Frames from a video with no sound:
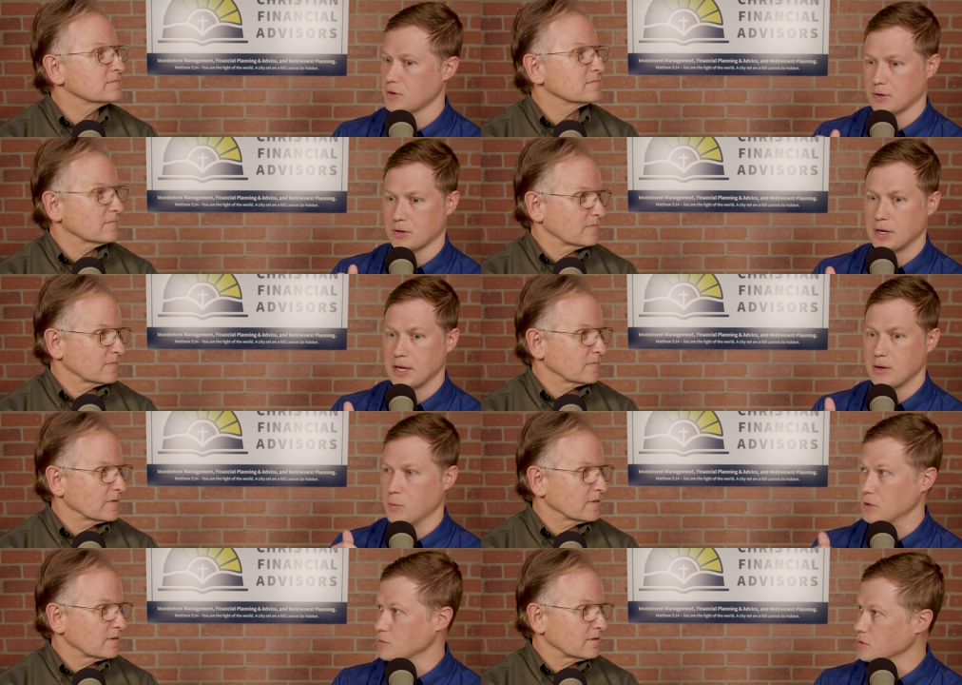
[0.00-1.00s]
Speaker 1: your
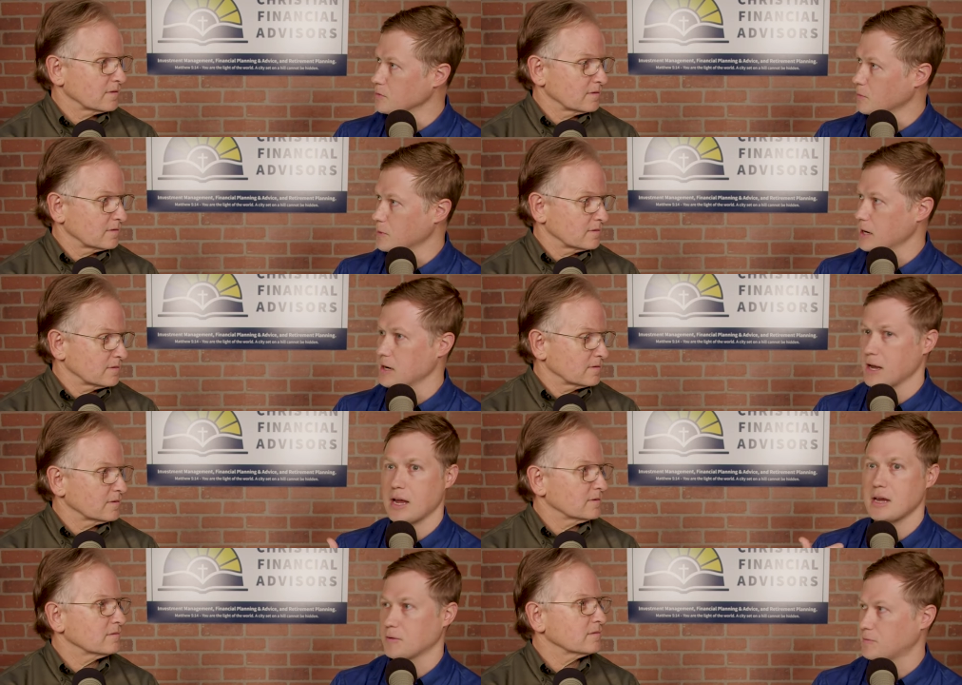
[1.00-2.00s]
what you do from day
Speaker 2: to
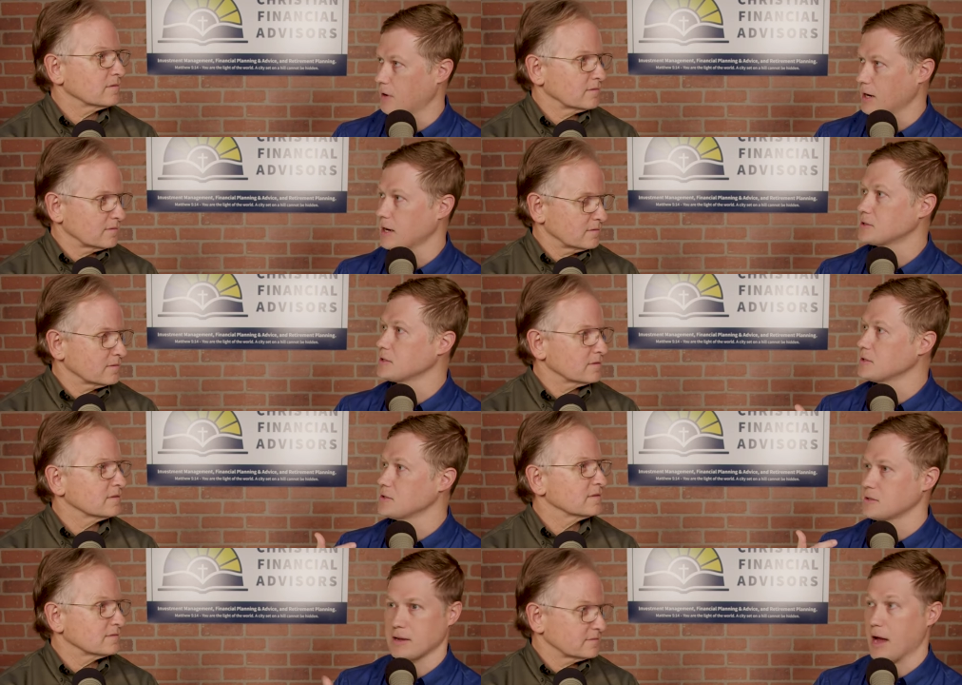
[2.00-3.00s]
day, your
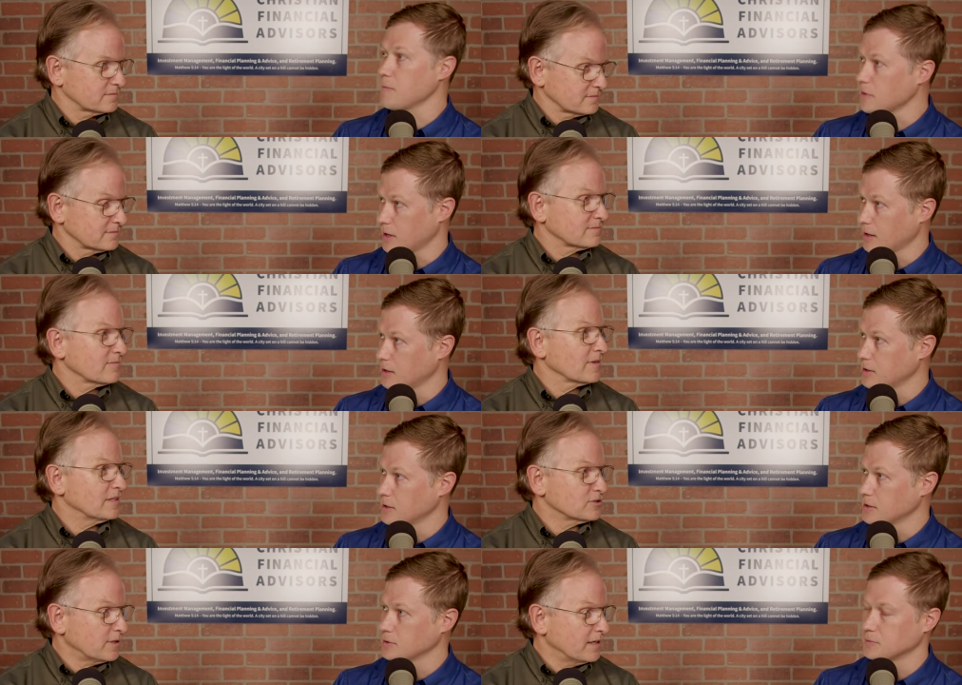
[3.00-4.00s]
finances, everything.
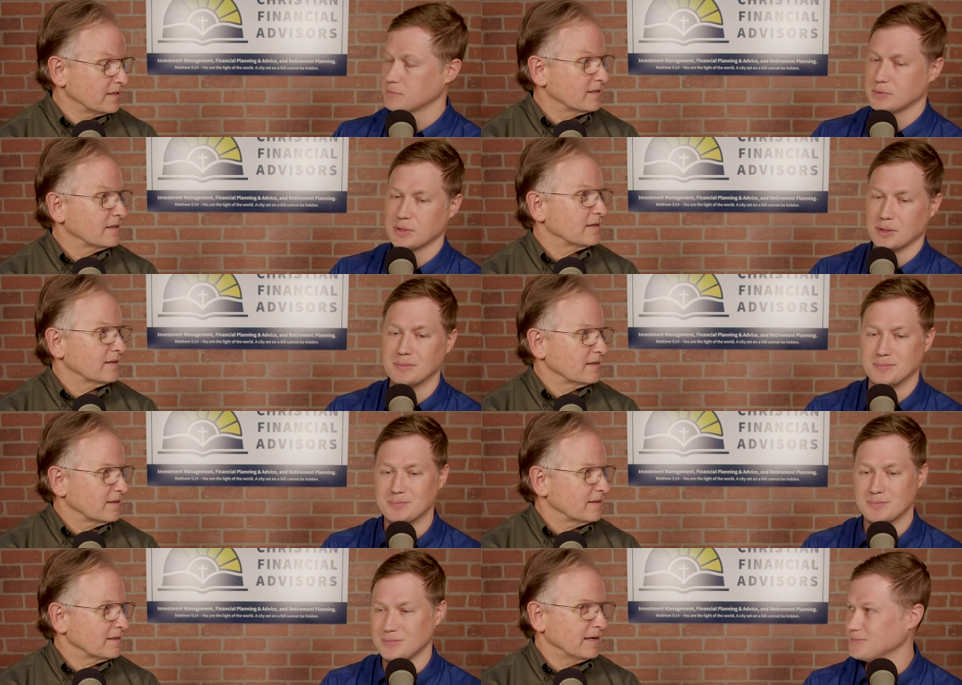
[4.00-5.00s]
That's right. So,
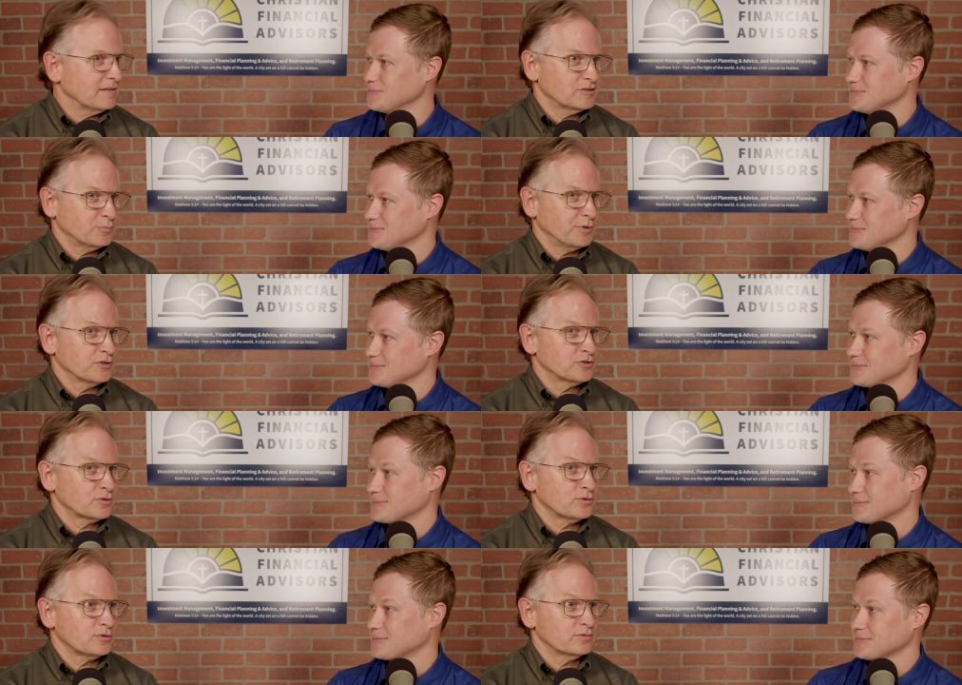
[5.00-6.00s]
and
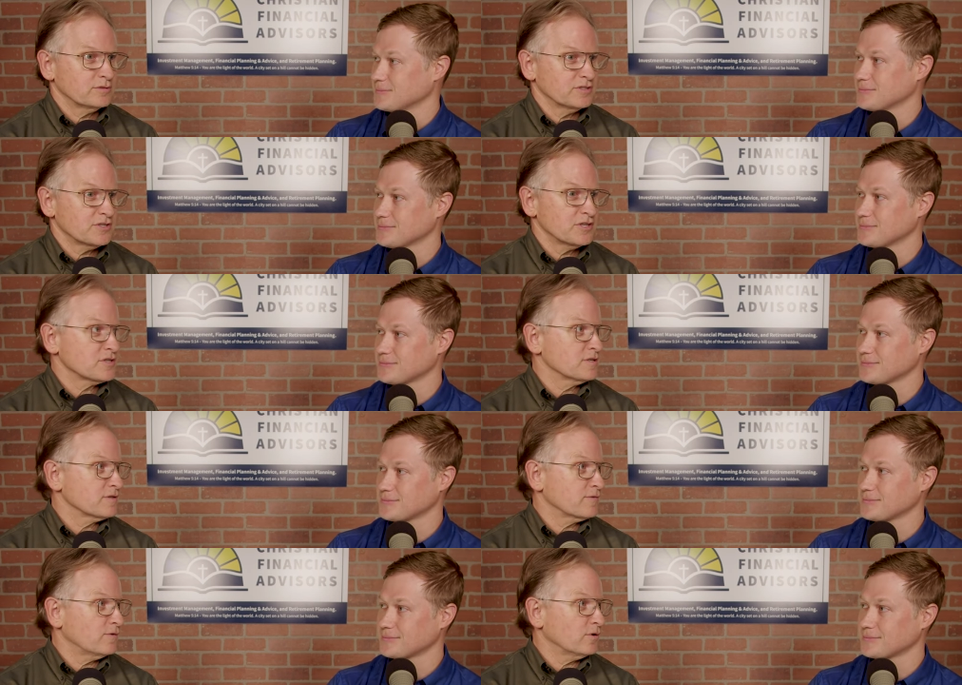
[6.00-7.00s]
spiritual
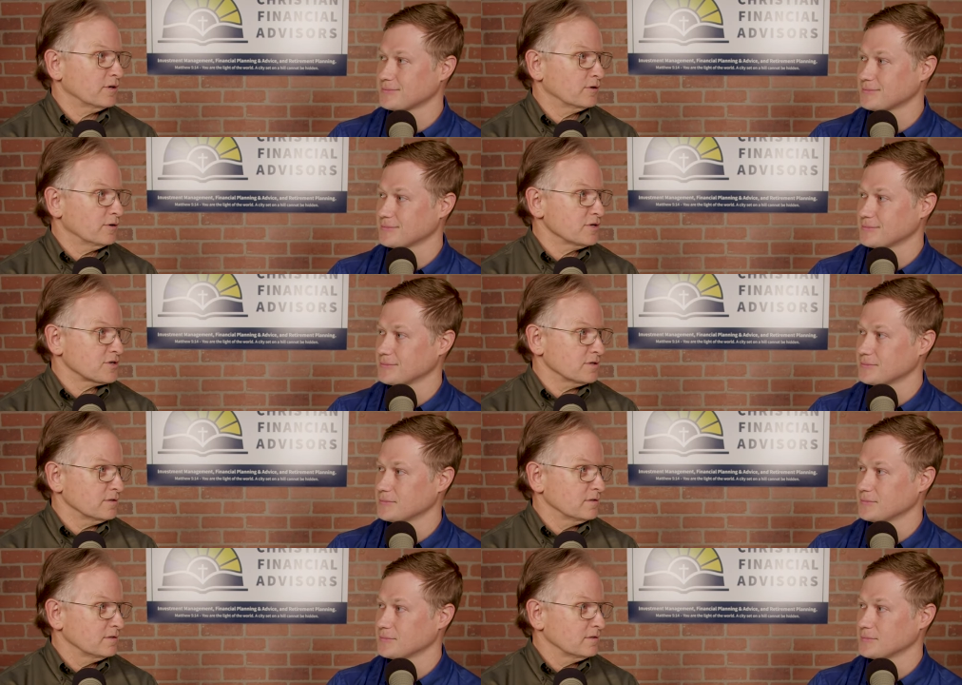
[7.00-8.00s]
decisions for a
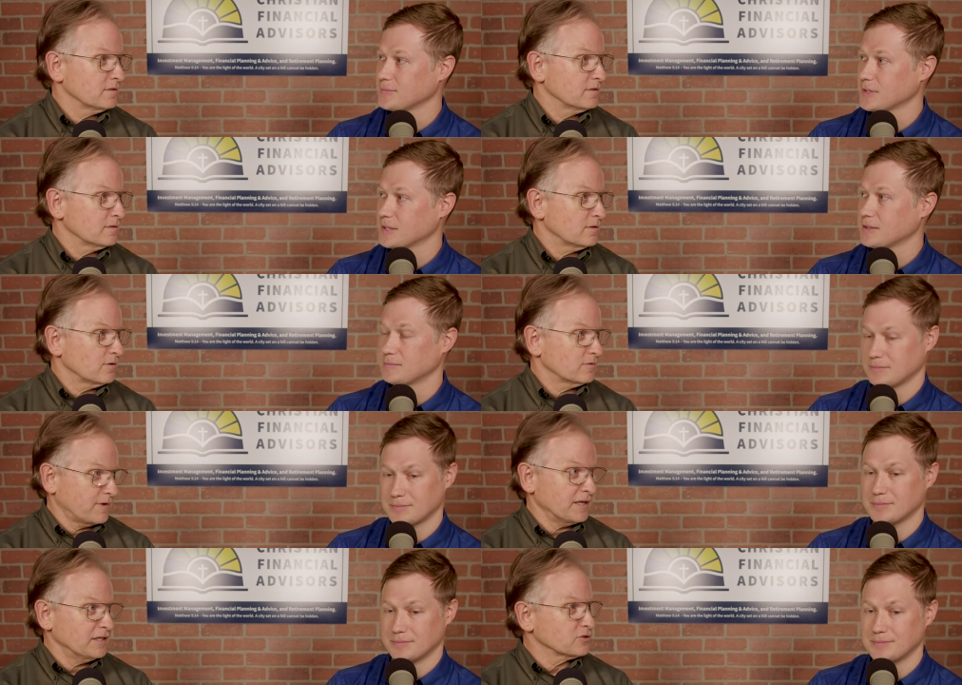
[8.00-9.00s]
Christian or
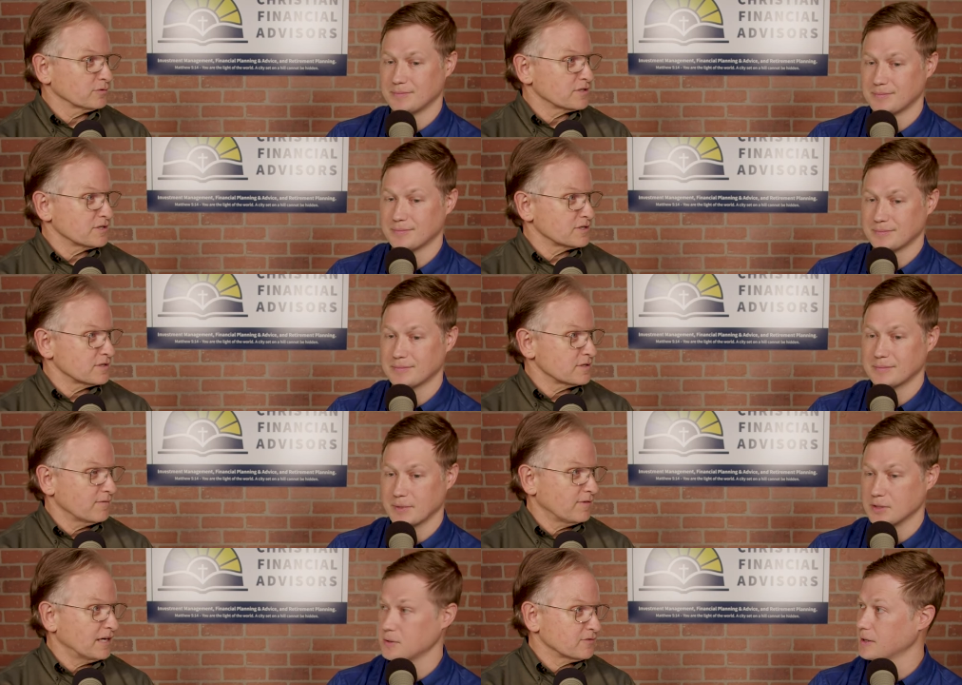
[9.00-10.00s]
financial decisions
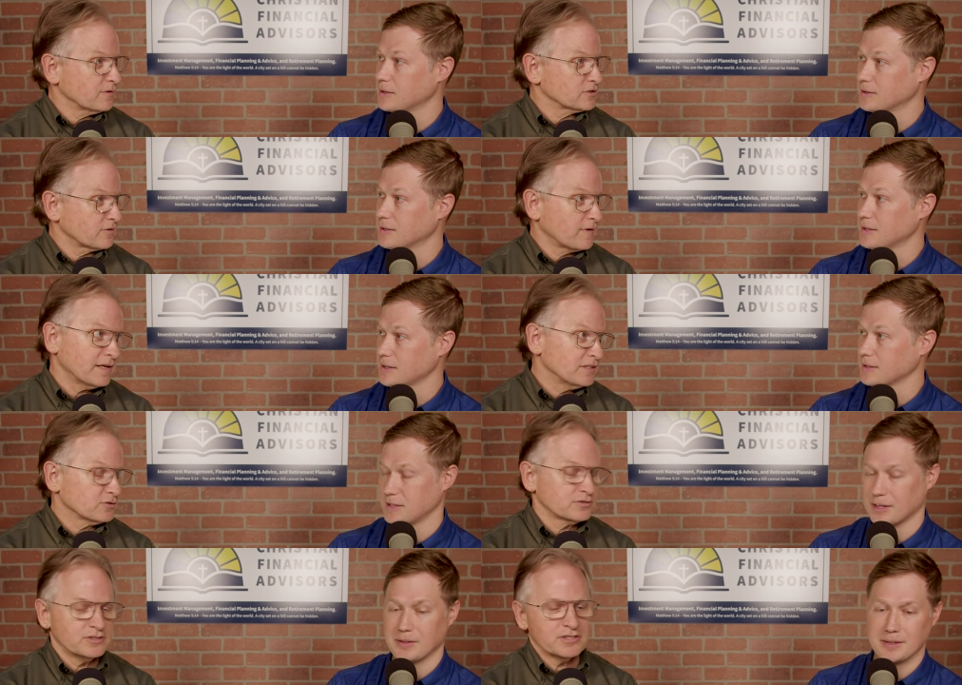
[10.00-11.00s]
and vice right. versa. Financial
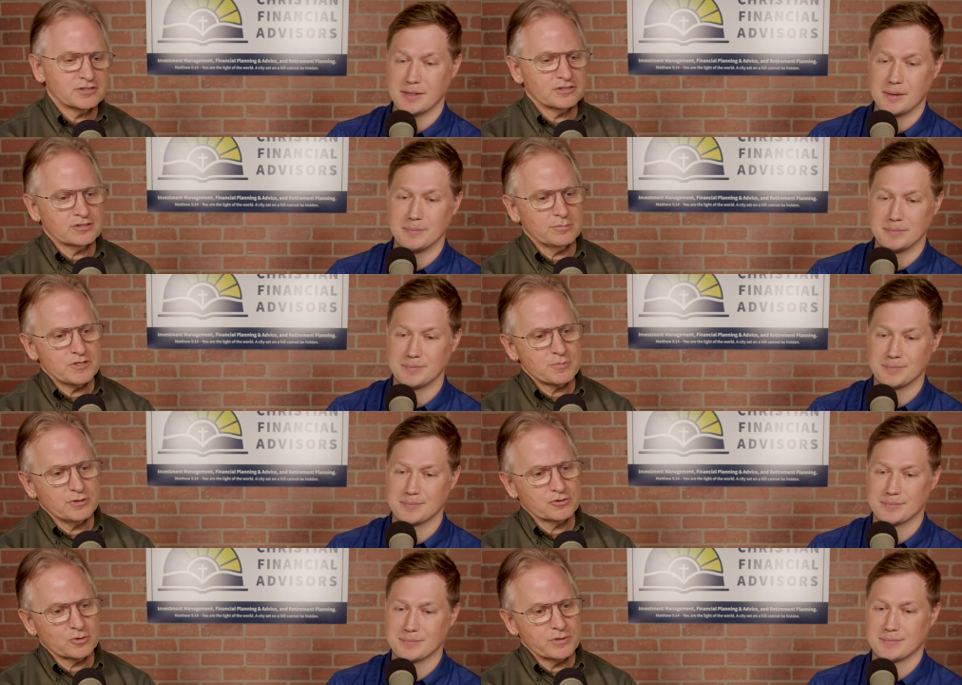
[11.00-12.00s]
exactly. decisions yep. should be
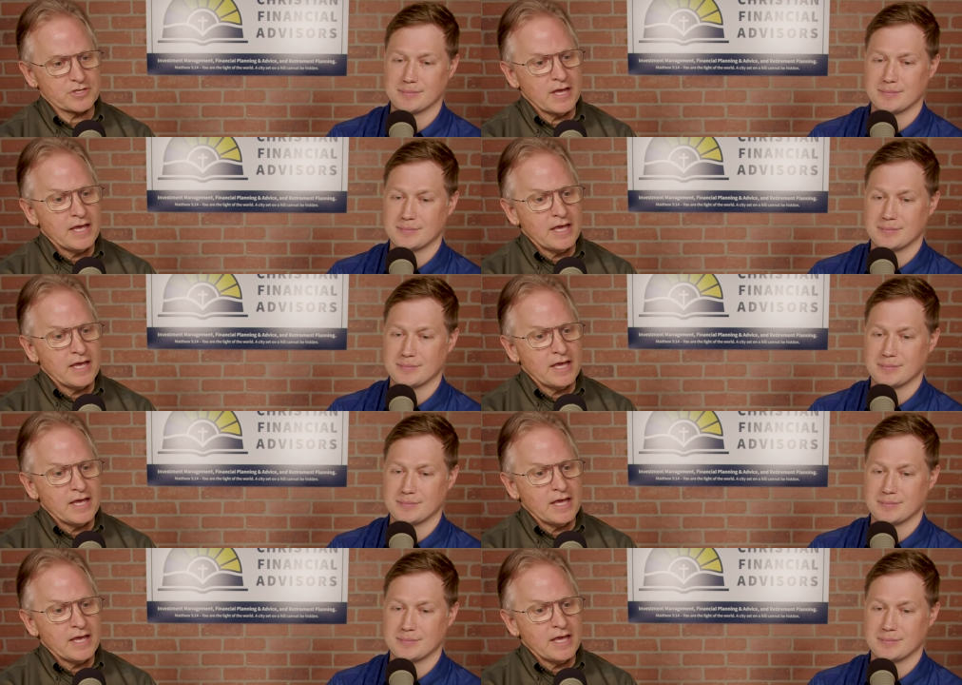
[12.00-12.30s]
spiritual ones.